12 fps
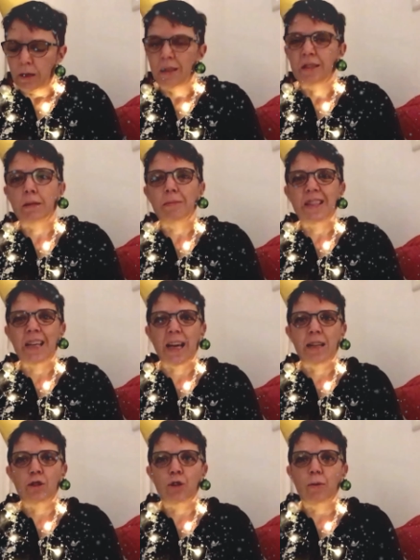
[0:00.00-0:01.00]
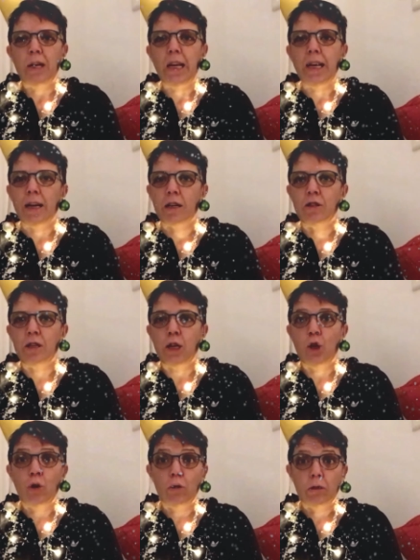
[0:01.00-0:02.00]
Some tangerine, actually
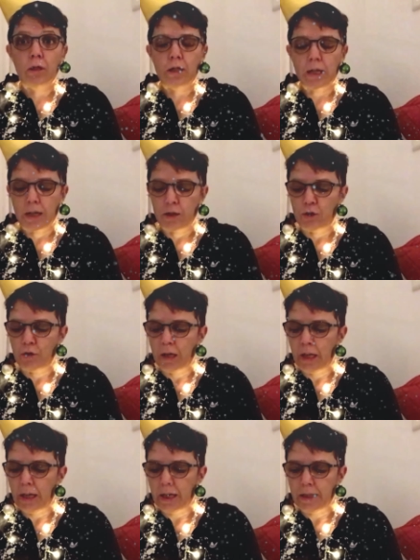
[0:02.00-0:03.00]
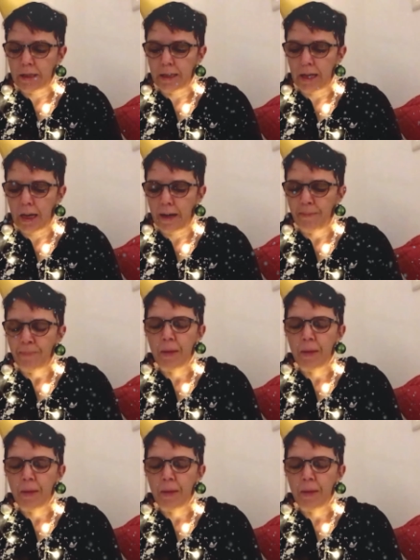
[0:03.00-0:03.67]
cooked tangerine, I'd say,